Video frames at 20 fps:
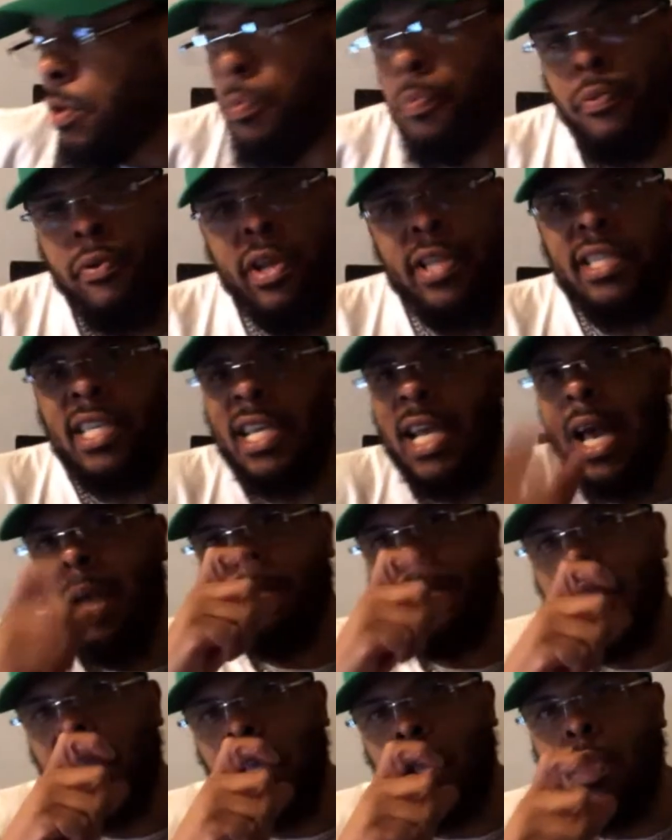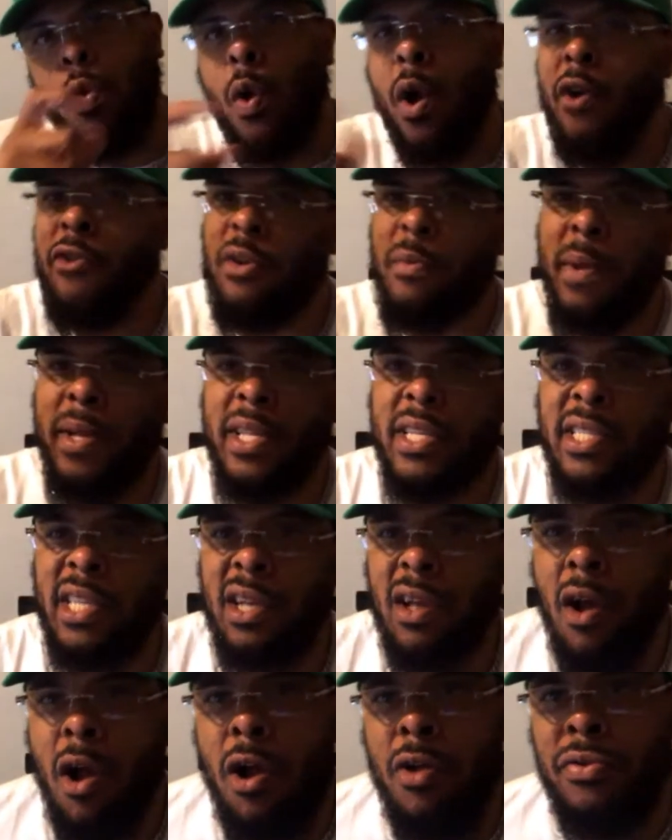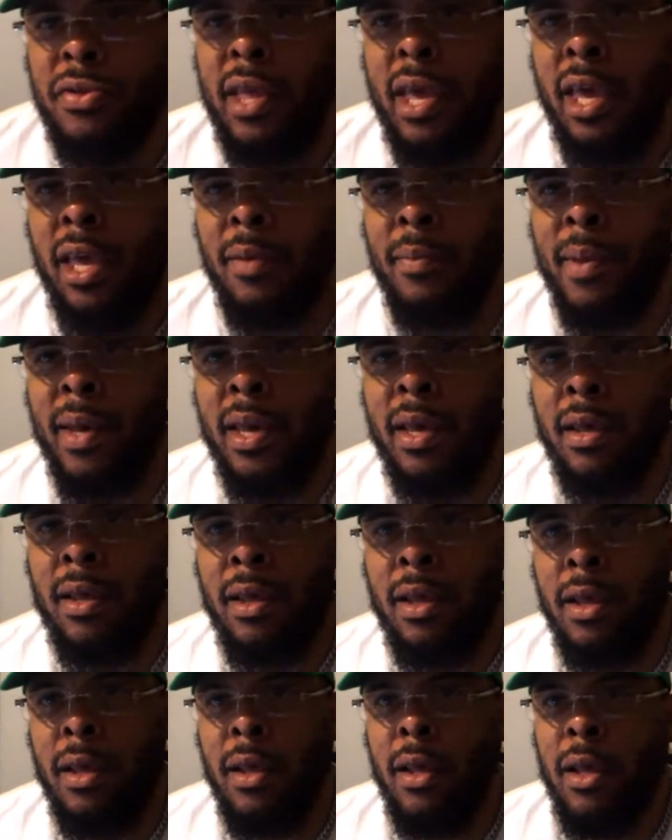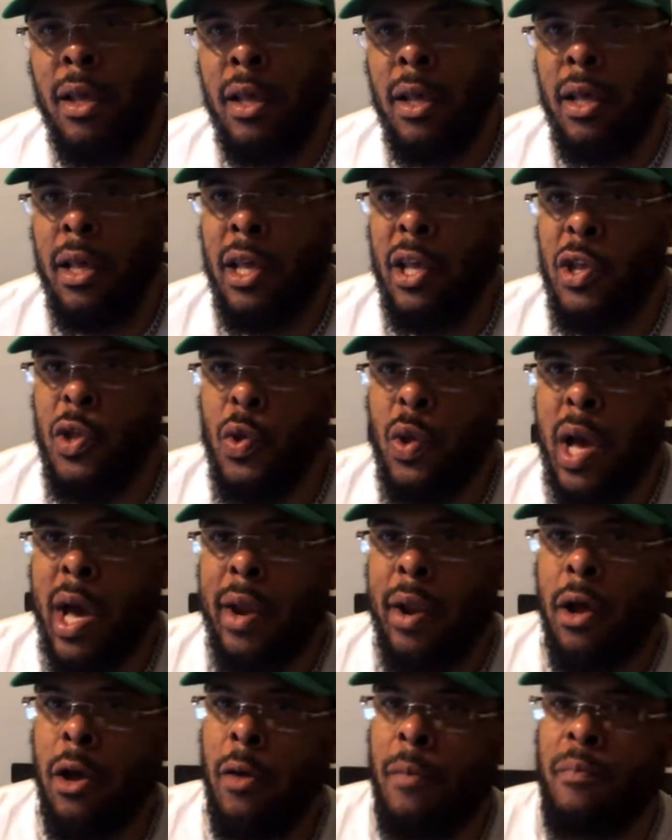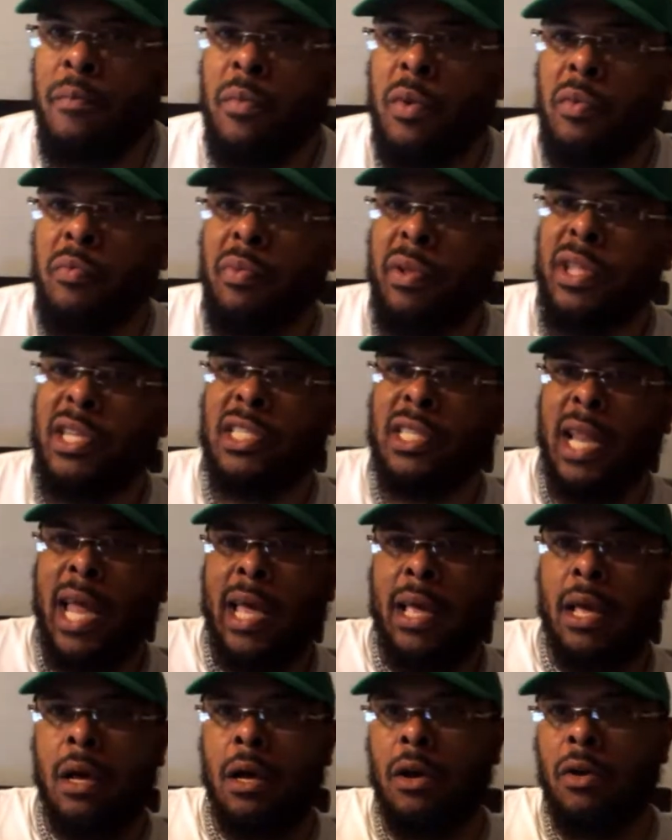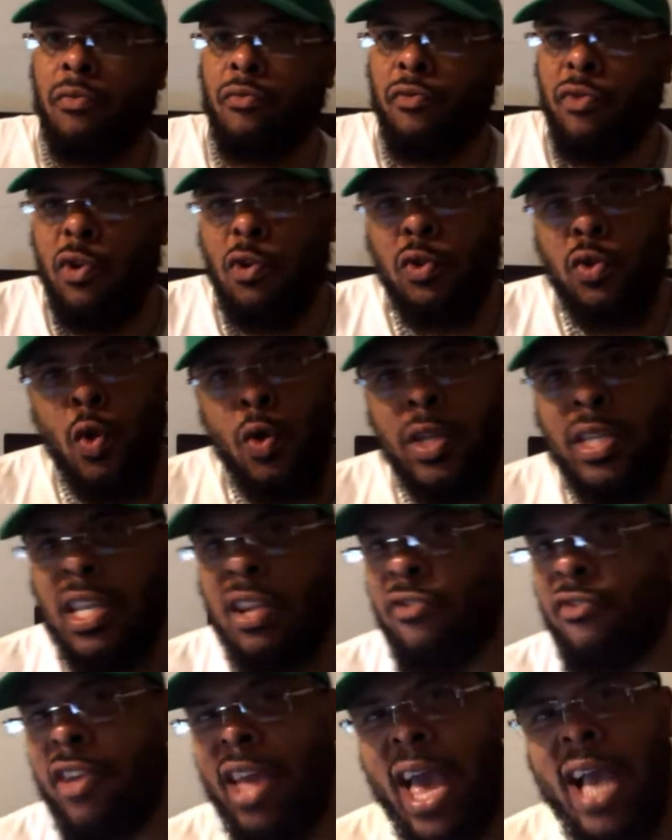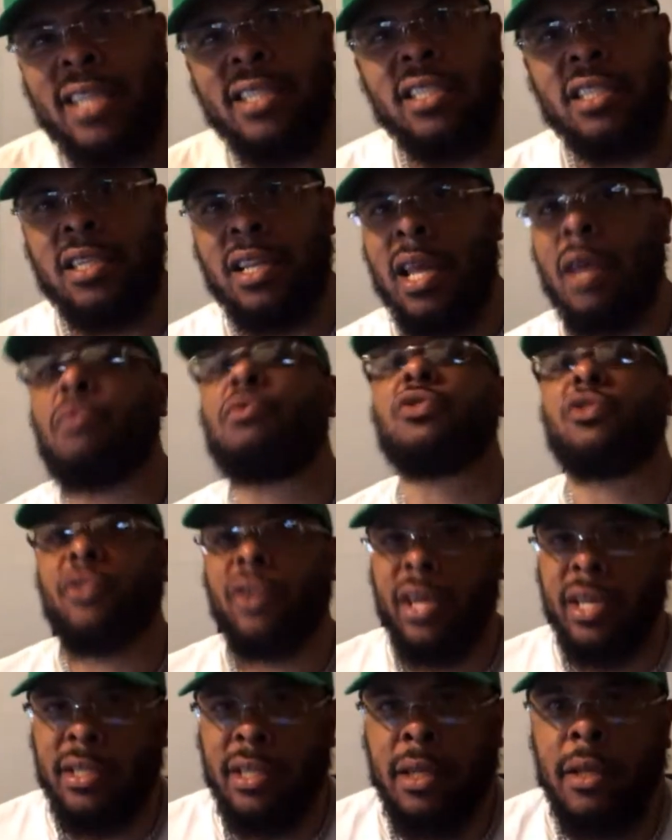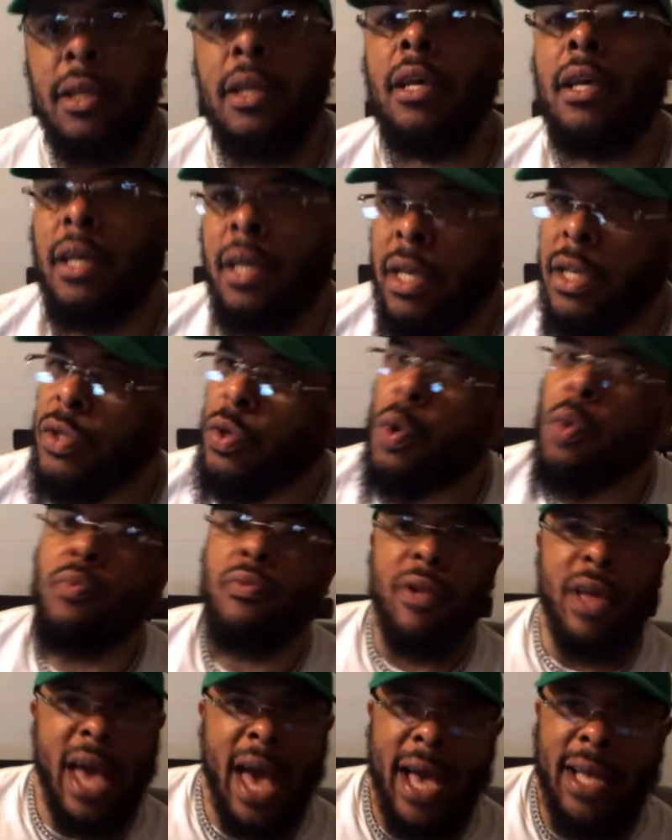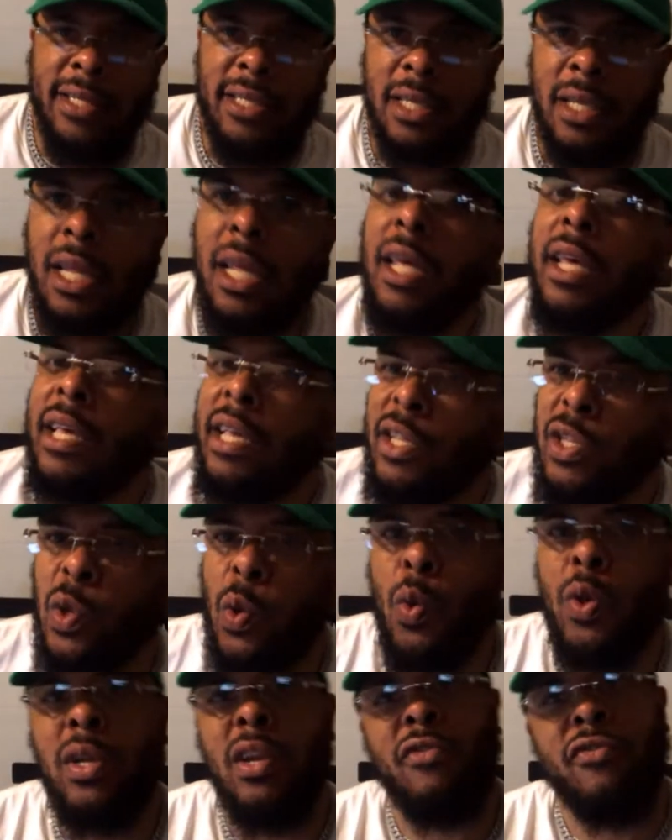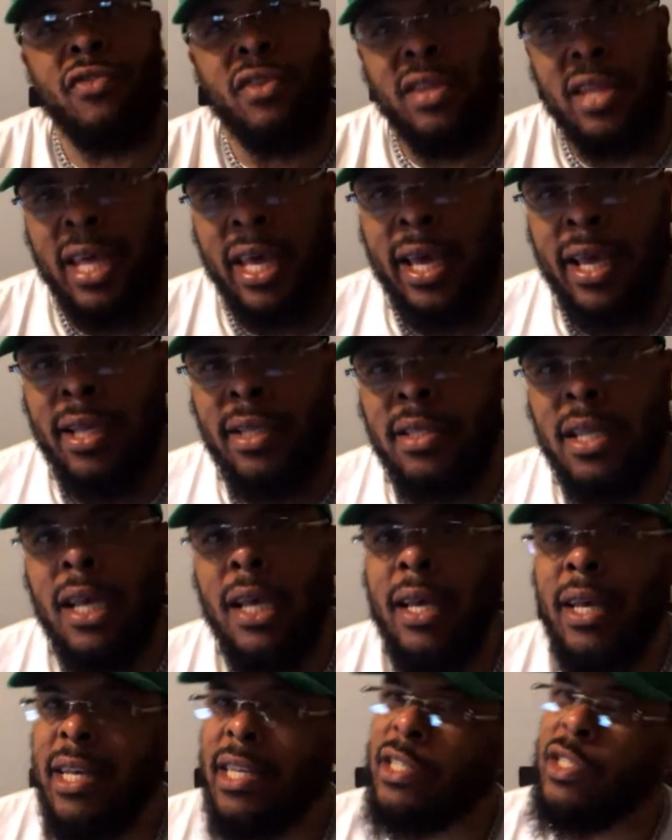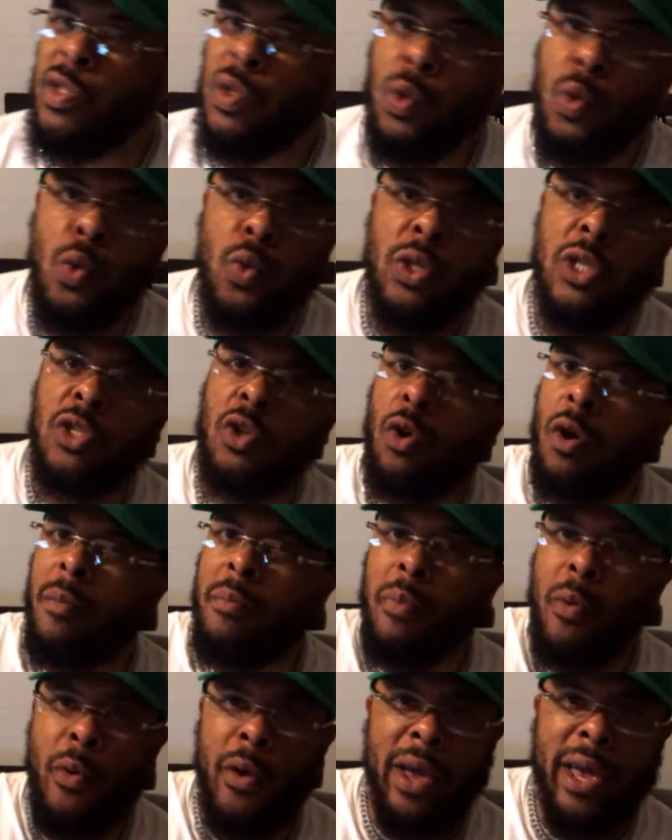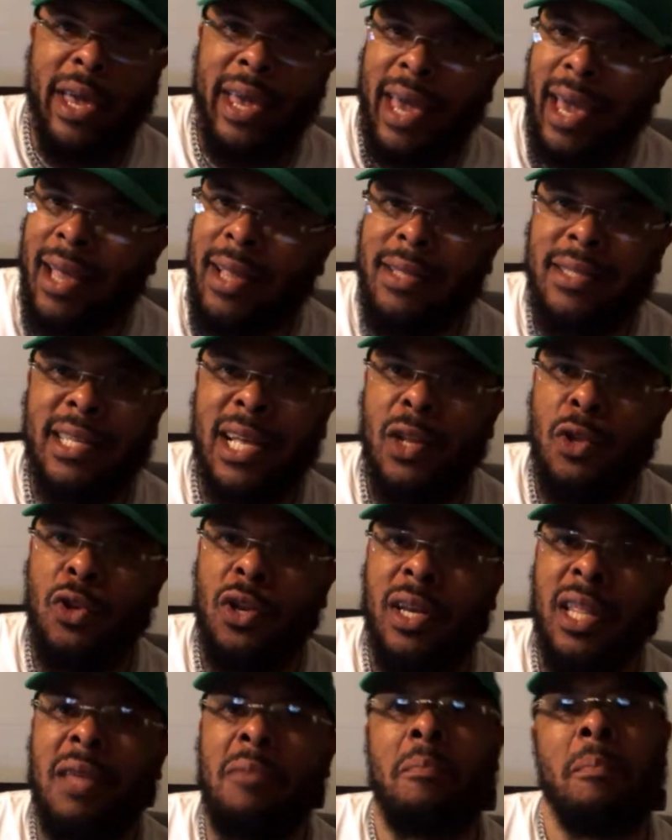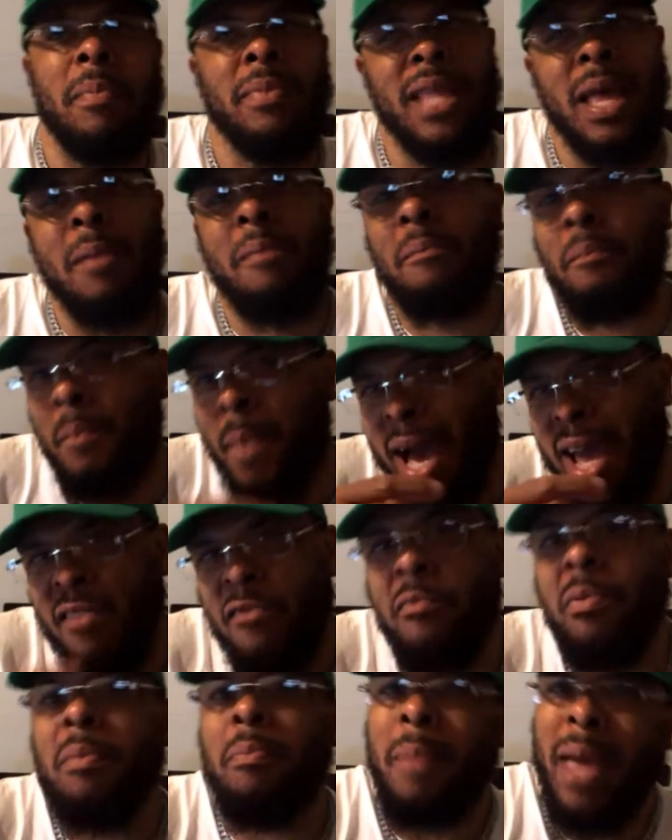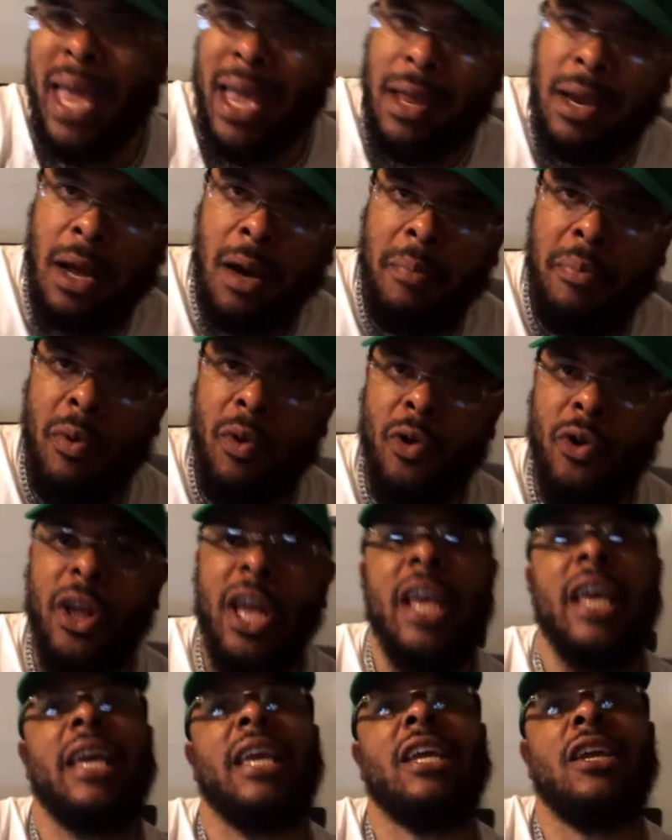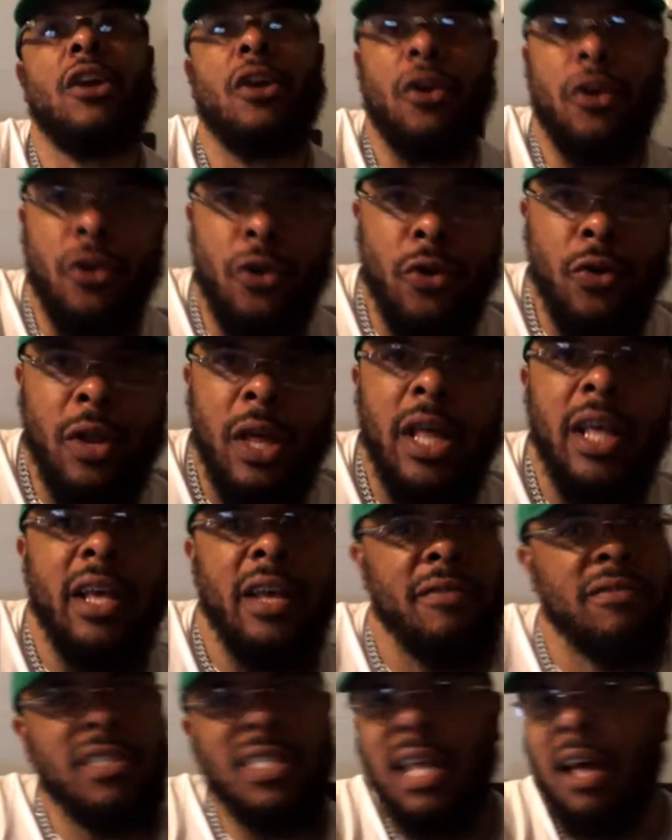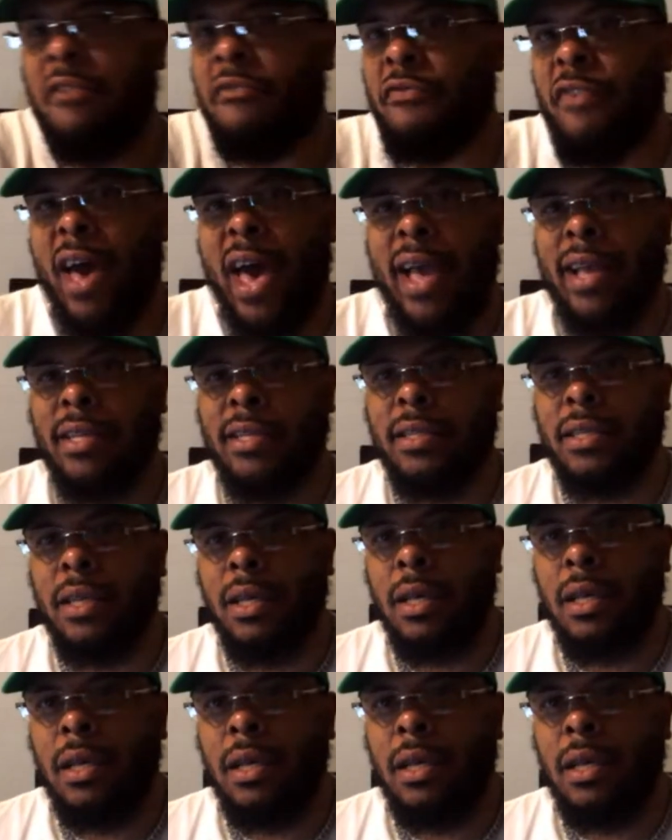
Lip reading: the Prince, he got me inquiring about the cigar thing, man. And you got brothers like Real Talk. He did a reaction today. It was crazy. Dope reaction. He doing different things. His news is on point. He ain't telling you nothing that might have been made up or he heard. If it's not facts,